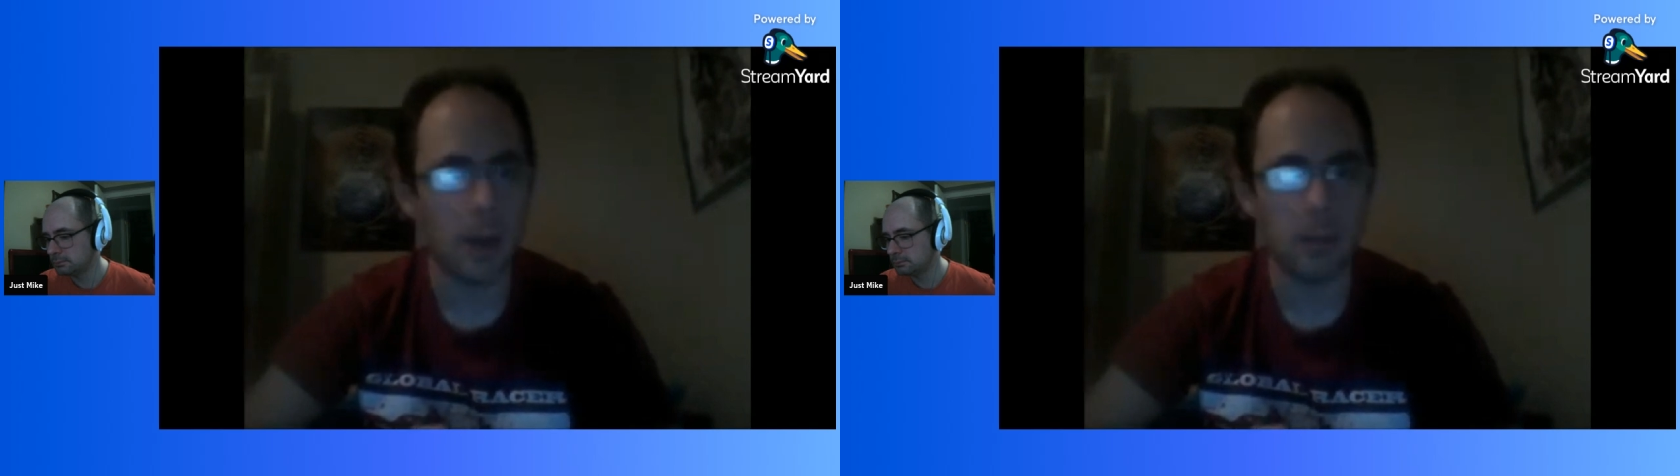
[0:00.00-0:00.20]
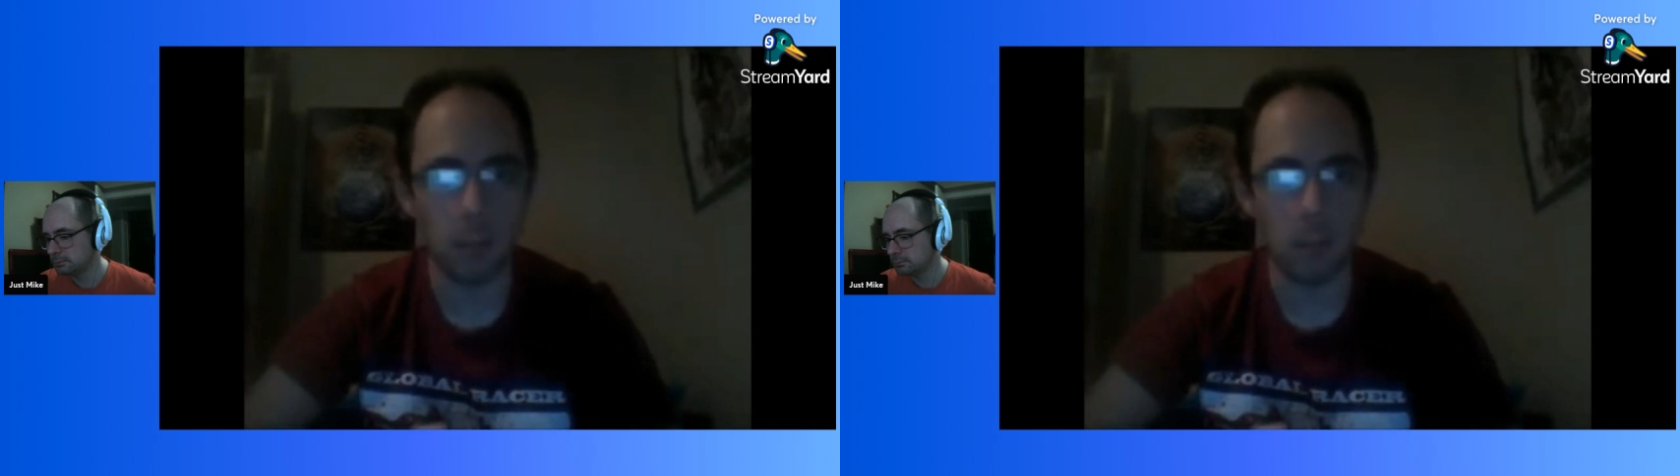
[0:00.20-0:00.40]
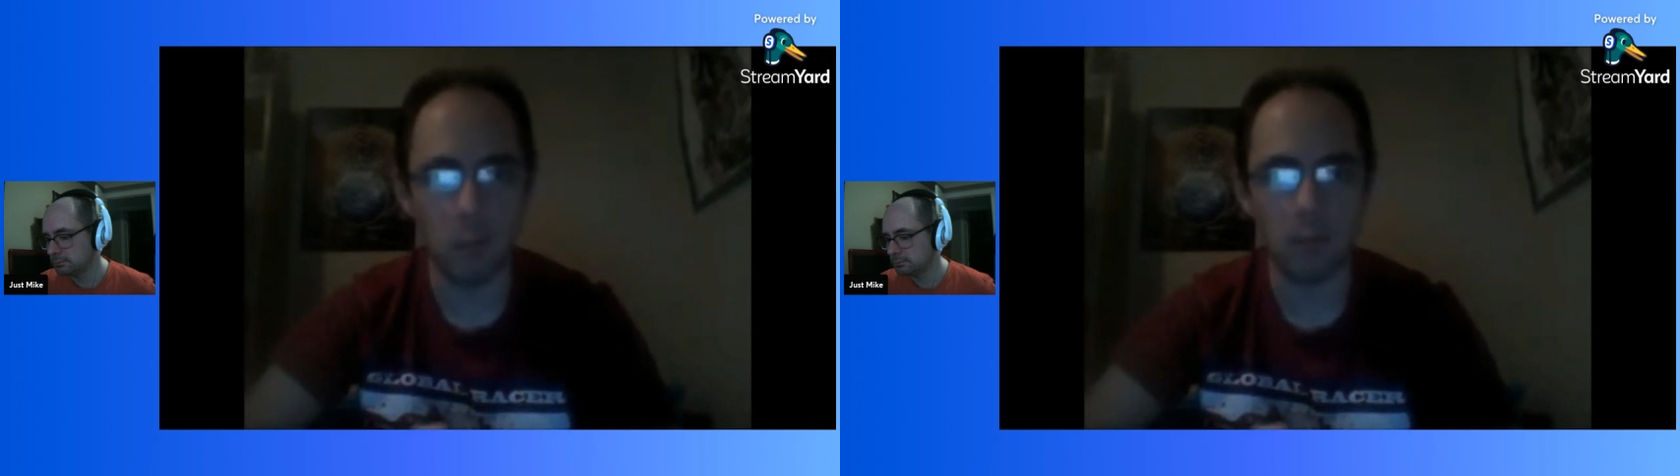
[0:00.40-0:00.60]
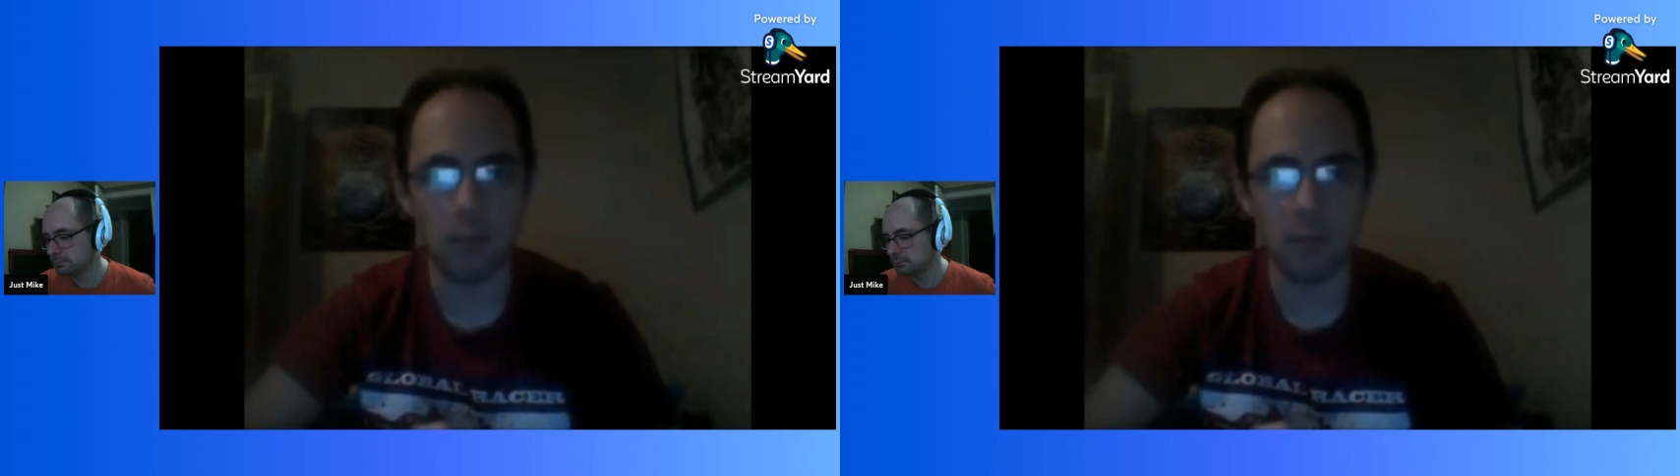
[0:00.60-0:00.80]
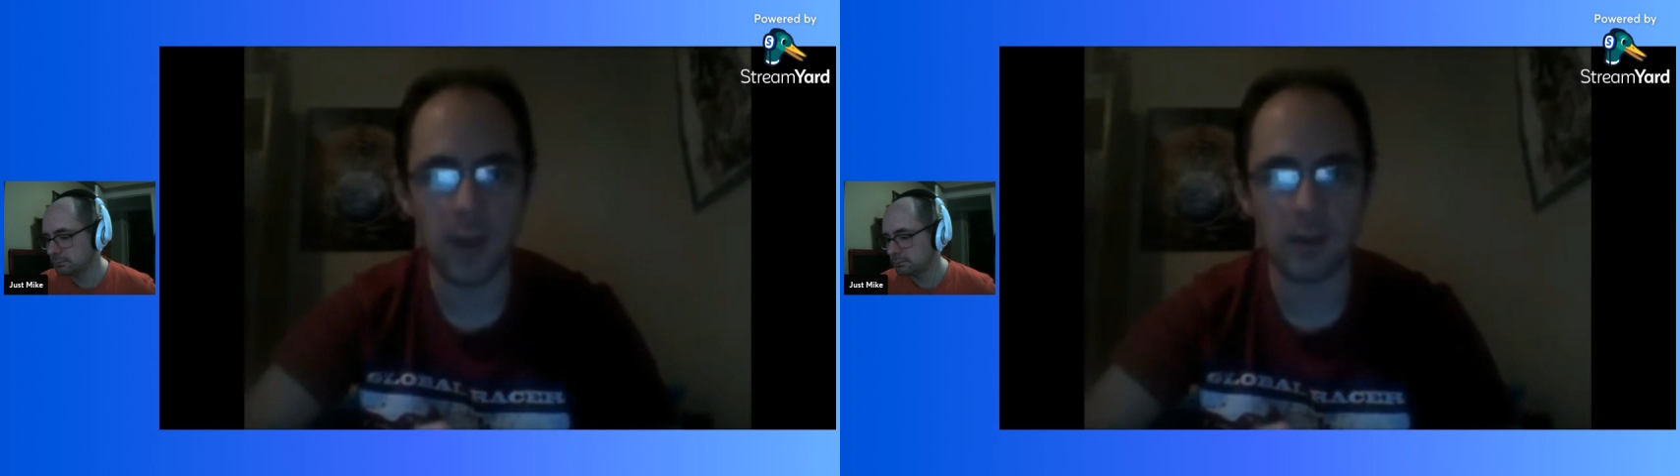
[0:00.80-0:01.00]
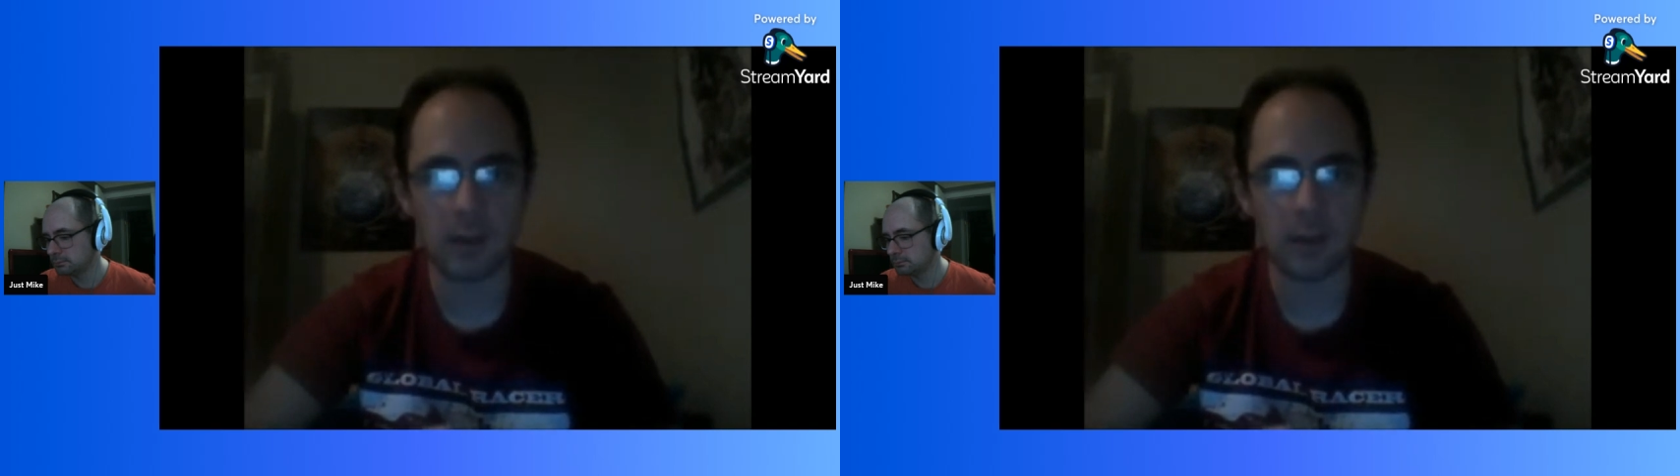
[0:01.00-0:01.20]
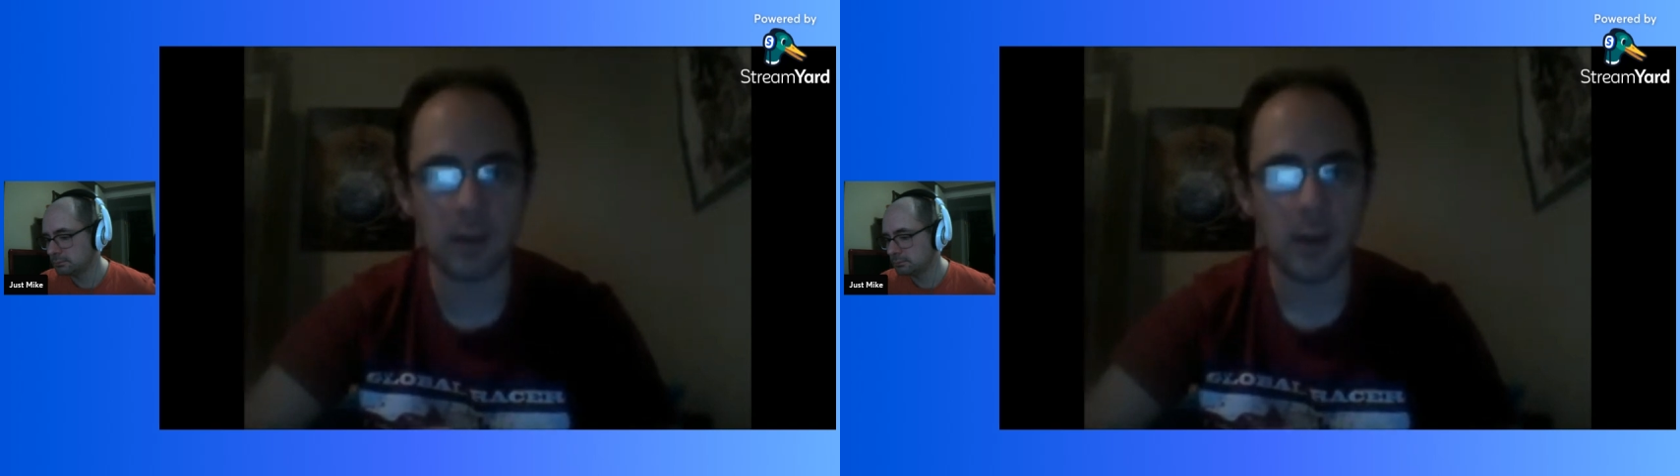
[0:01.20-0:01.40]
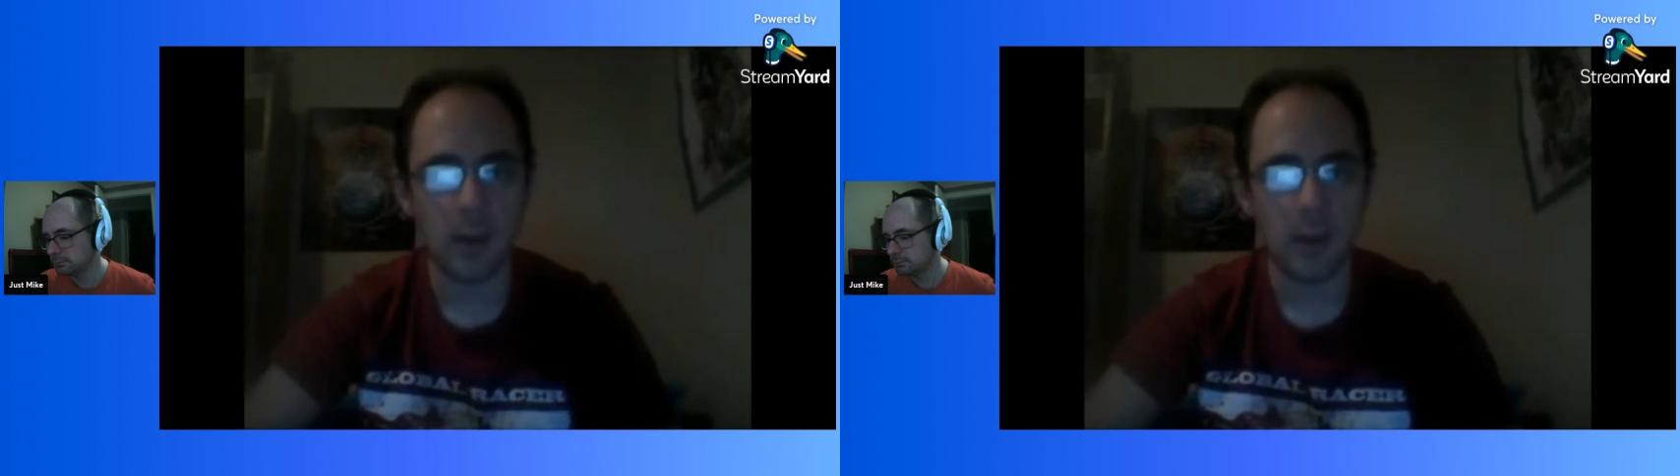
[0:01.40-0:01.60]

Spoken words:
a bore fest,